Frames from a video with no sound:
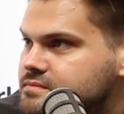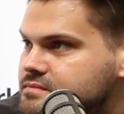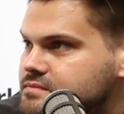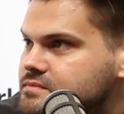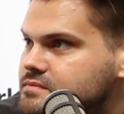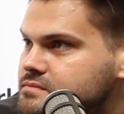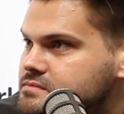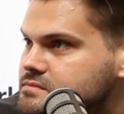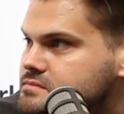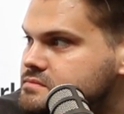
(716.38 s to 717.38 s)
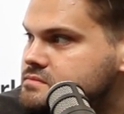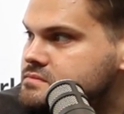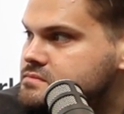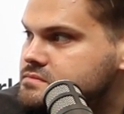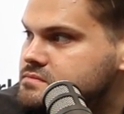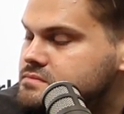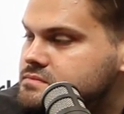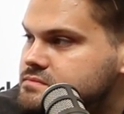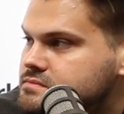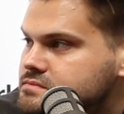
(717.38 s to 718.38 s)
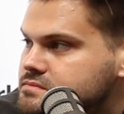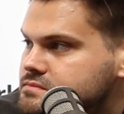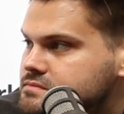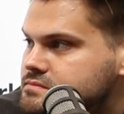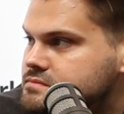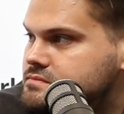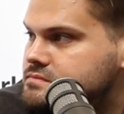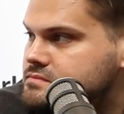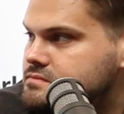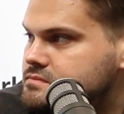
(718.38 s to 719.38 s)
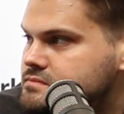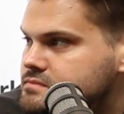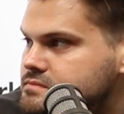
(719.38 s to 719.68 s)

The person shown says nothing.